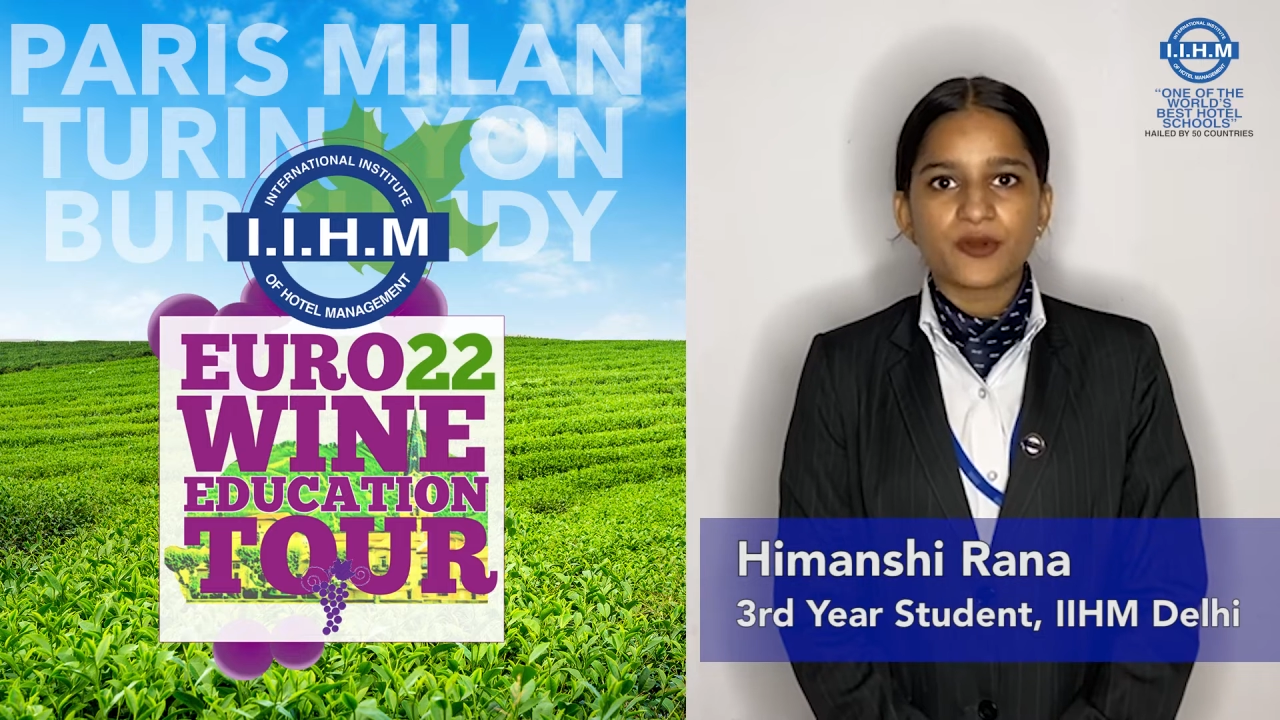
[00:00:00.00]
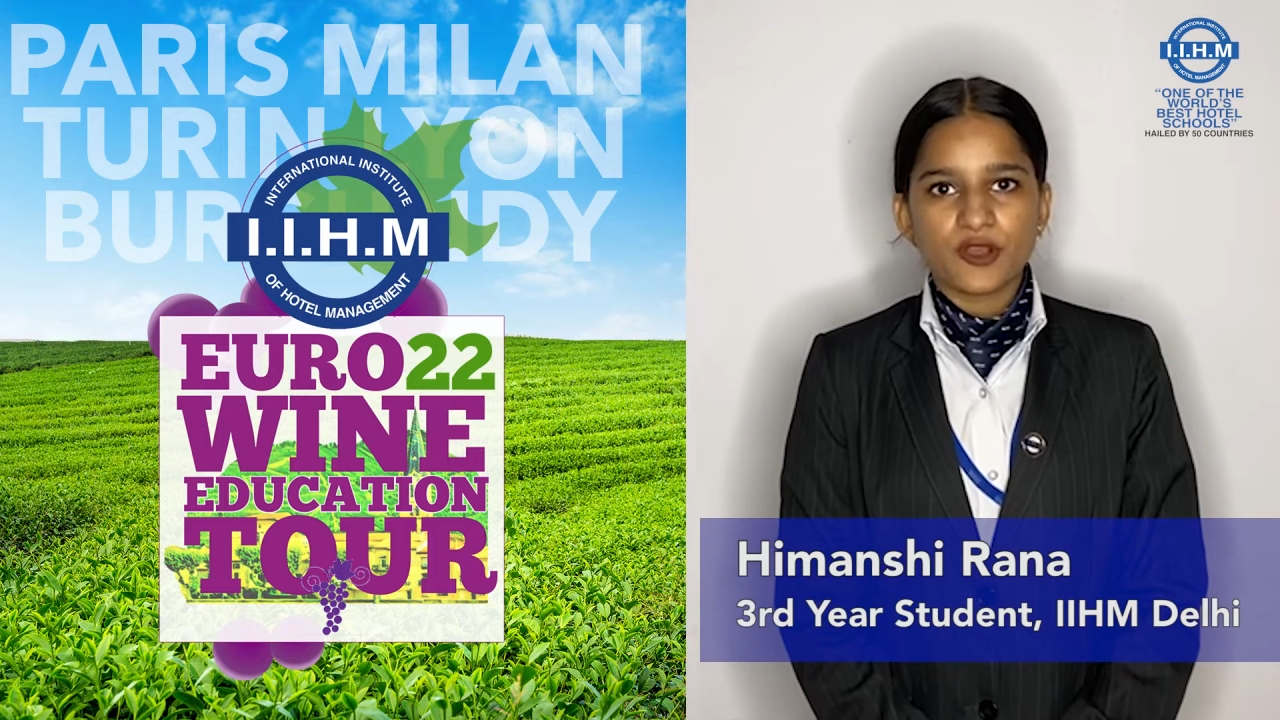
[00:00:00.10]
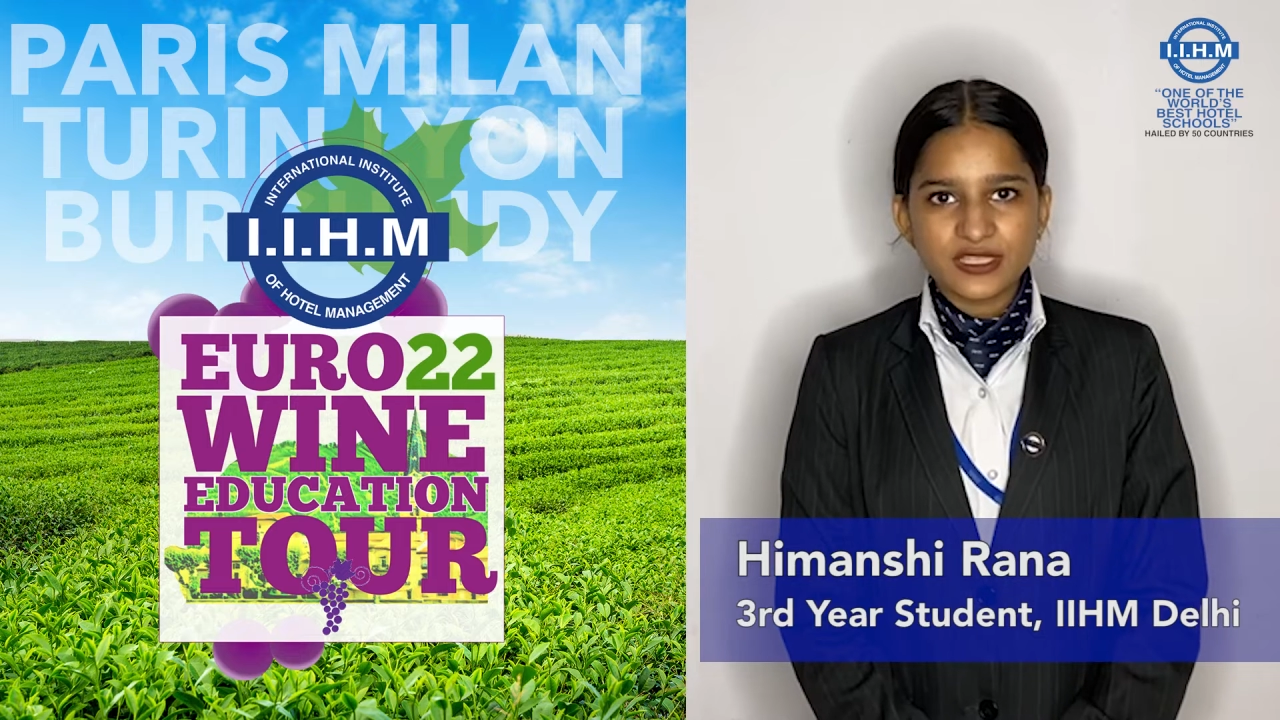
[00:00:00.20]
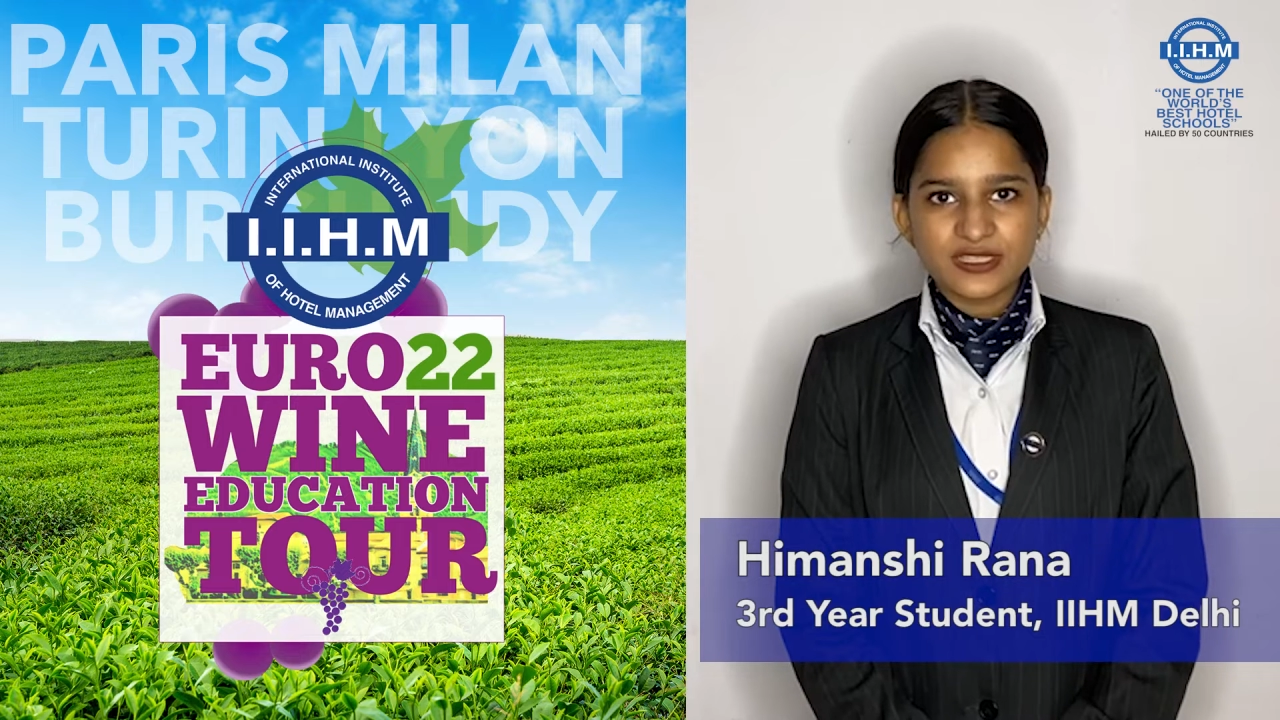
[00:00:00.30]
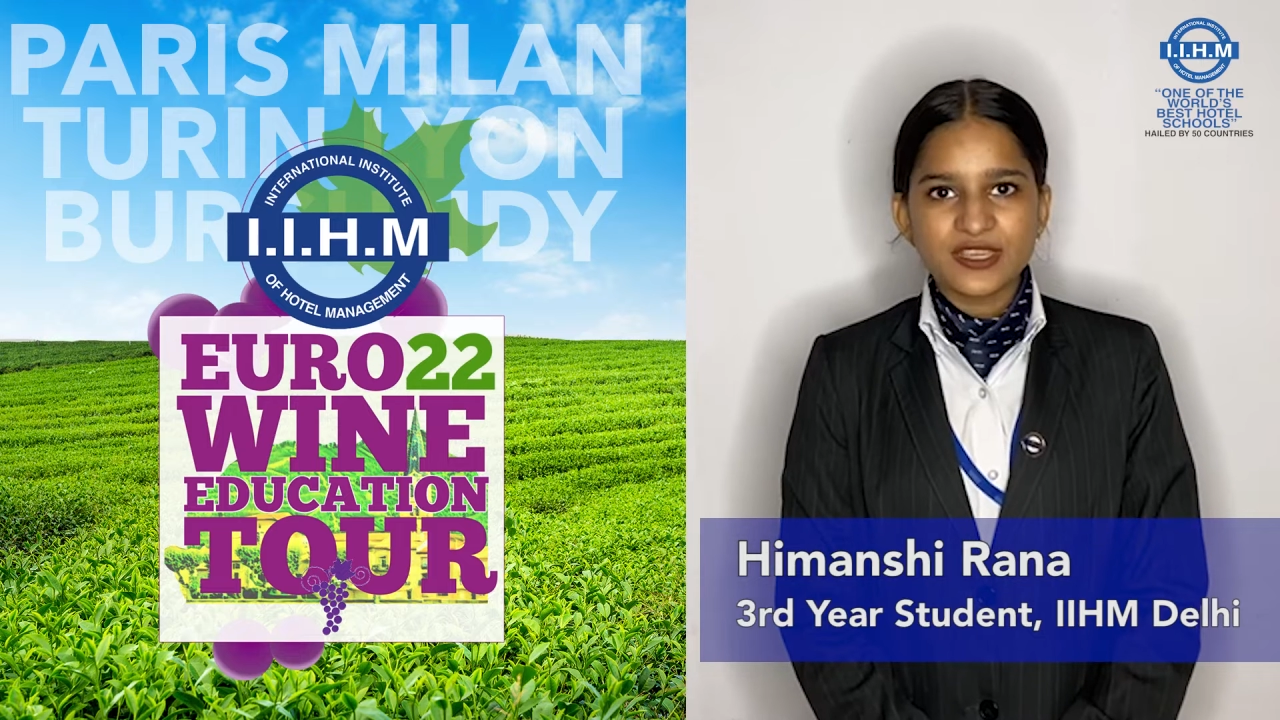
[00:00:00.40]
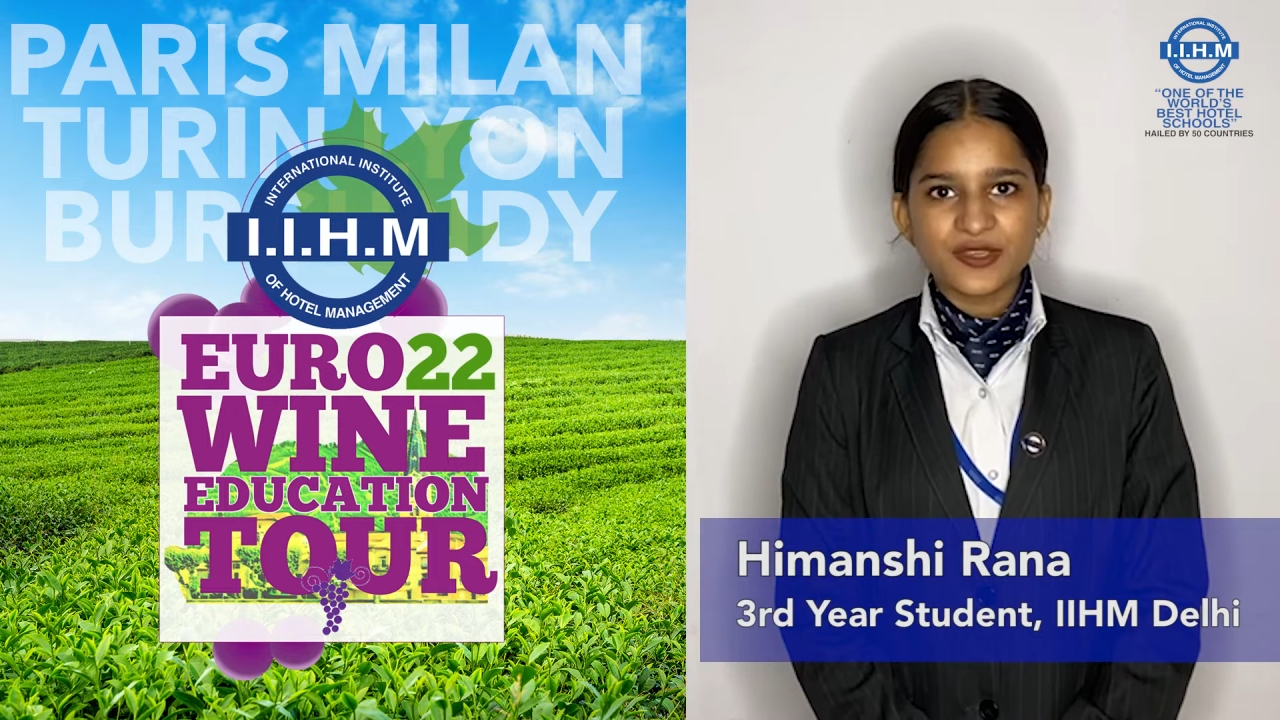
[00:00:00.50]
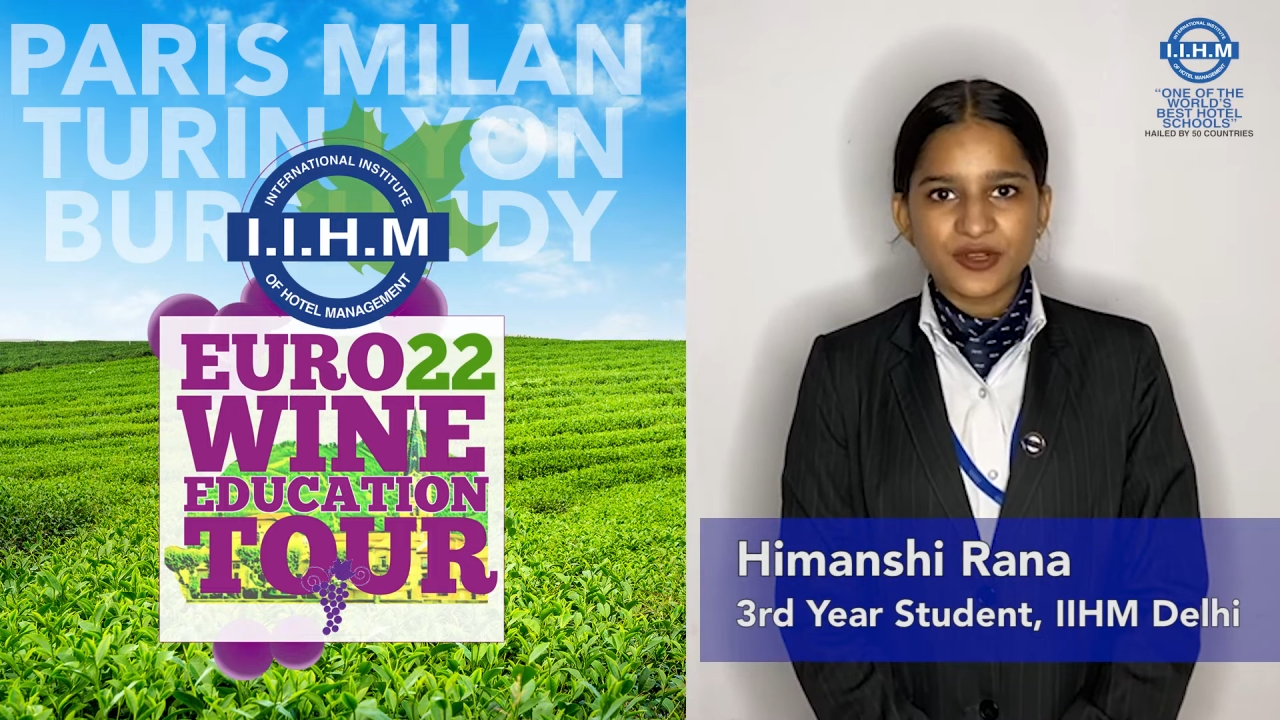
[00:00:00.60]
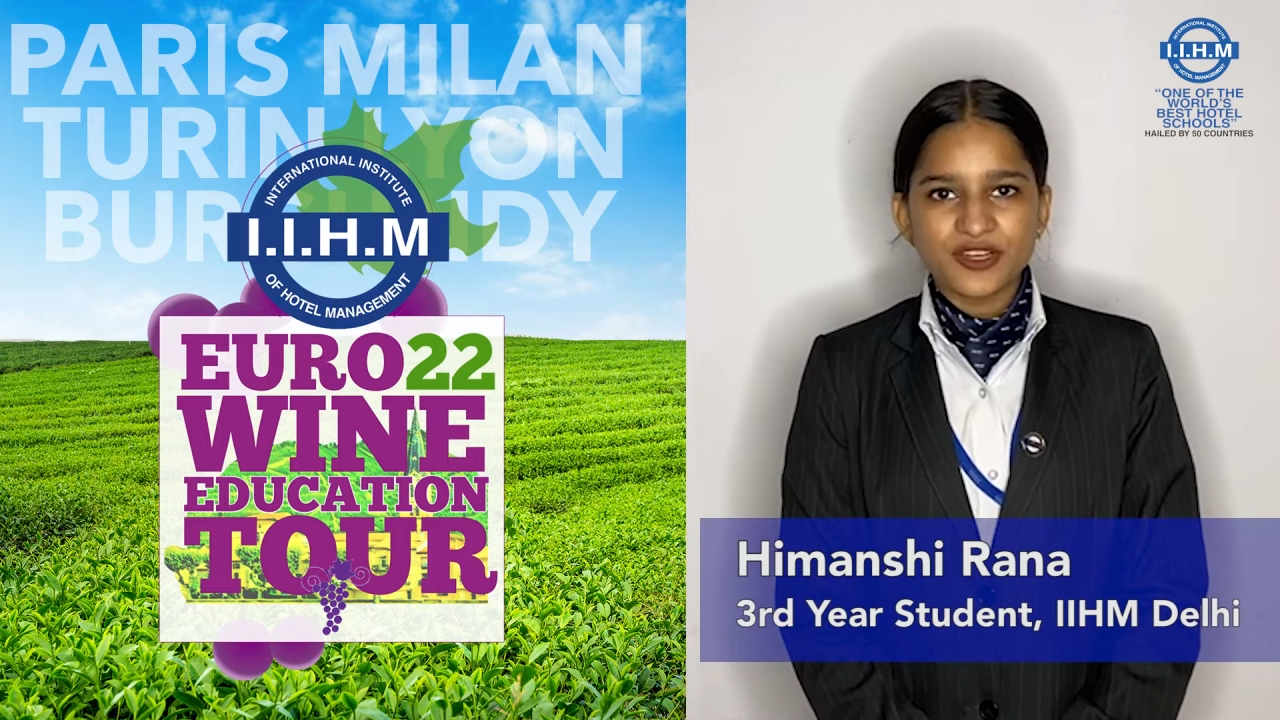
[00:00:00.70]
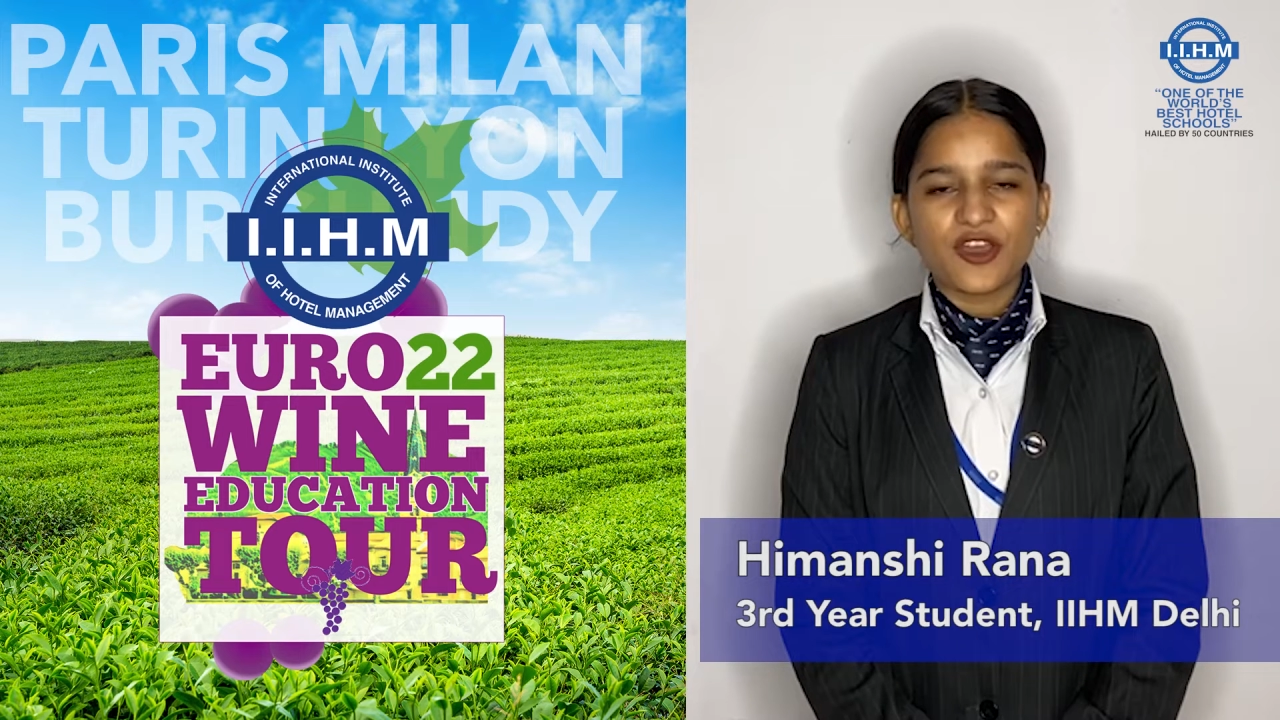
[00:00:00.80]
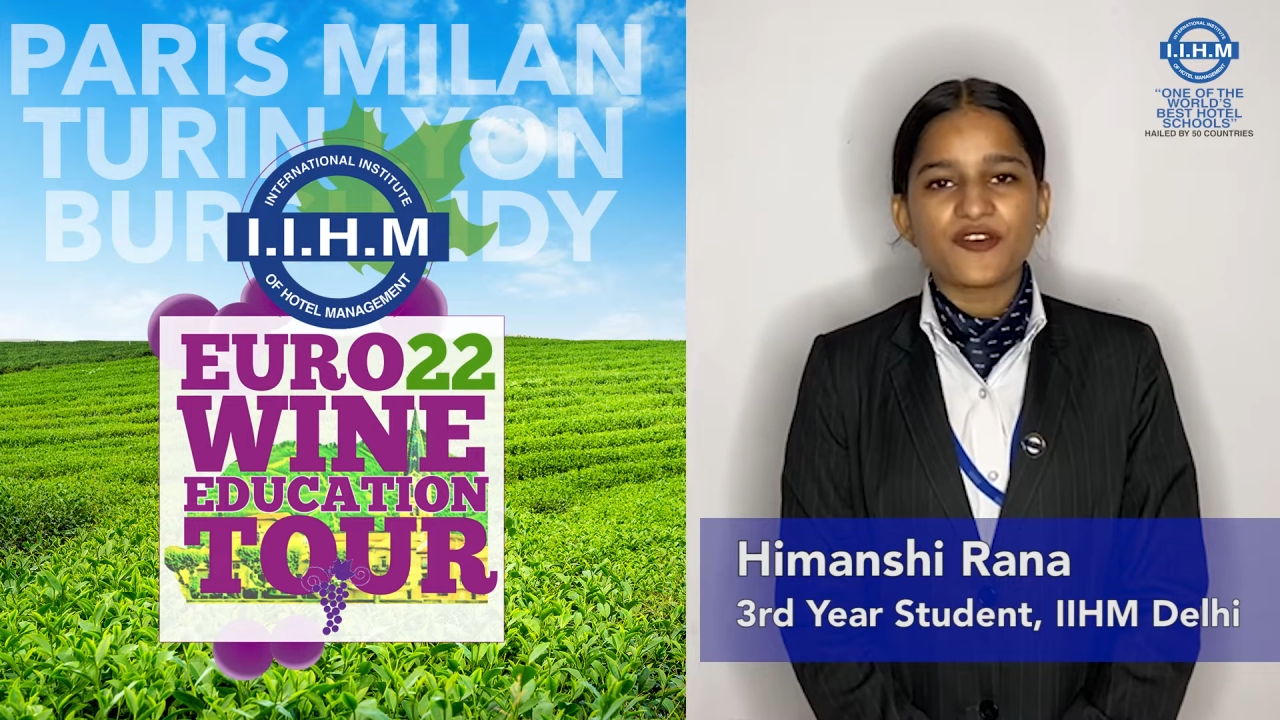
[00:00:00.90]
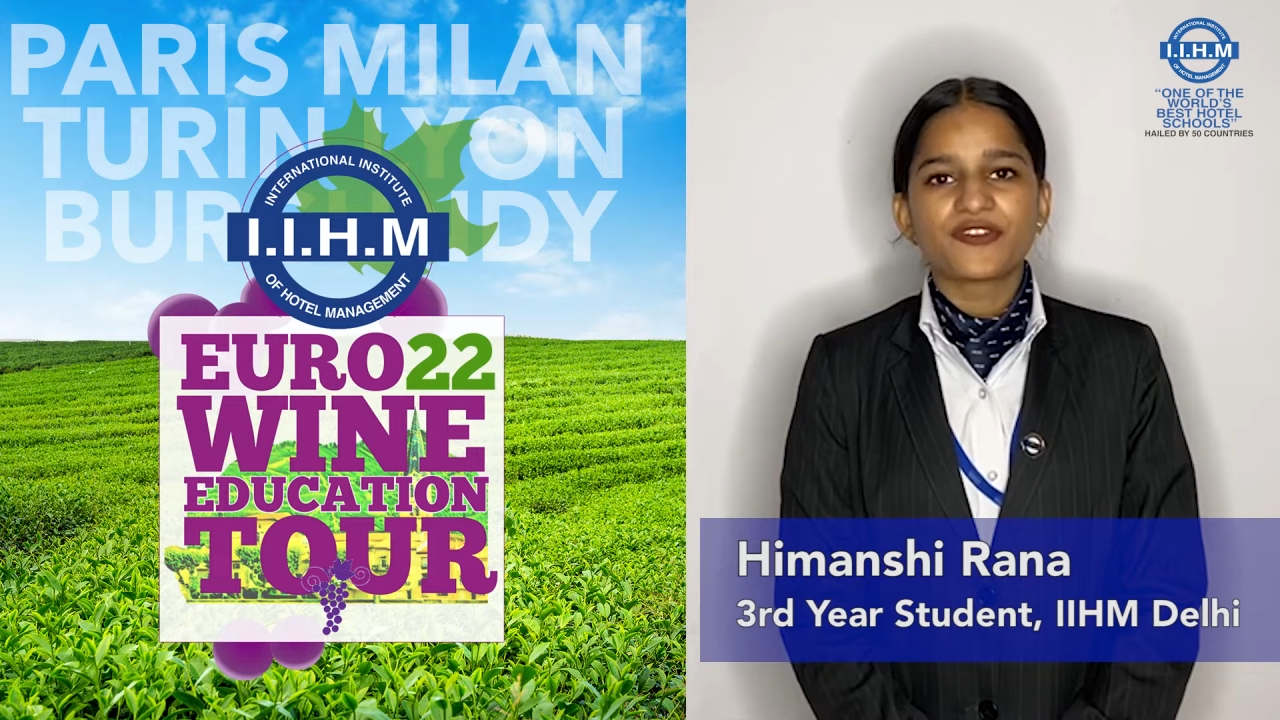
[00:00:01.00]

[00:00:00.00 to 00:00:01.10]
processing unit of